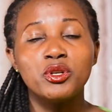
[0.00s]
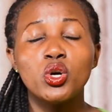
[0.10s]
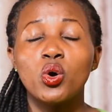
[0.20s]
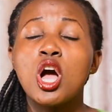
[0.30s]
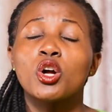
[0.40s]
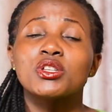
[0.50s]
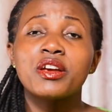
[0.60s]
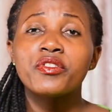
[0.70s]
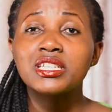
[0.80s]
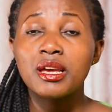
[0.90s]
No, because
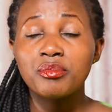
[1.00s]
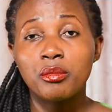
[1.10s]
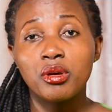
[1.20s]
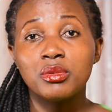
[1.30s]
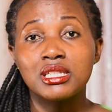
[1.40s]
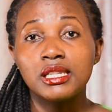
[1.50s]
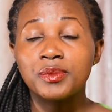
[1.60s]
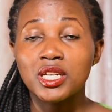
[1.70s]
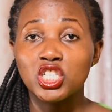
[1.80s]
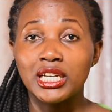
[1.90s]
every time the baby
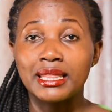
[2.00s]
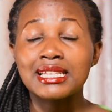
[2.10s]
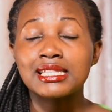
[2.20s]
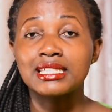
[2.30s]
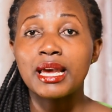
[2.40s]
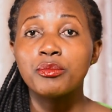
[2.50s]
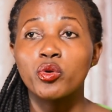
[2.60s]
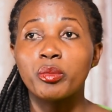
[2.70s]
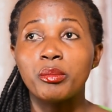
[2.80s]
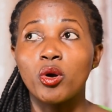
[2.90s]
sleeps, actually, that's the time you
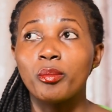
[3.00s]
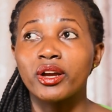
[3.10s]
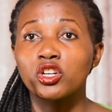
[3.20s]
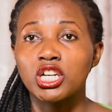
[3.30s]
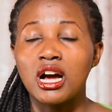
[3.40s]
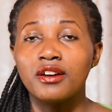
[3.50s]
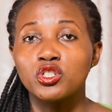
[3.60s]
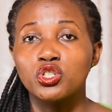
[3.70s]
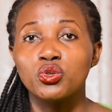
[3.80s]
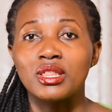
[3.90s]
remember, oh my gosh, I have
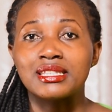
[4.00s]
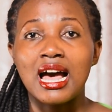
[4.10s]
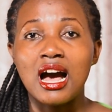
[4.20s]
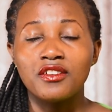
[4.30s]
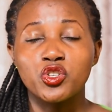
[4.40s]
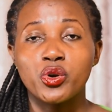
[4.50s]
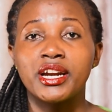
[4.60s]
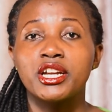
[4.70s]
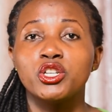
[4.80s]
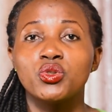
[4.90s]
to do this, I have to
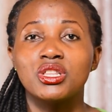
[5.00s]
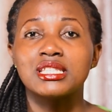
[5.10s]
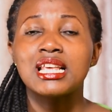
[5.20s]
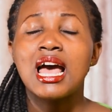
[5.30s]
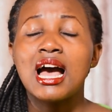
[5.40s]
run and do this.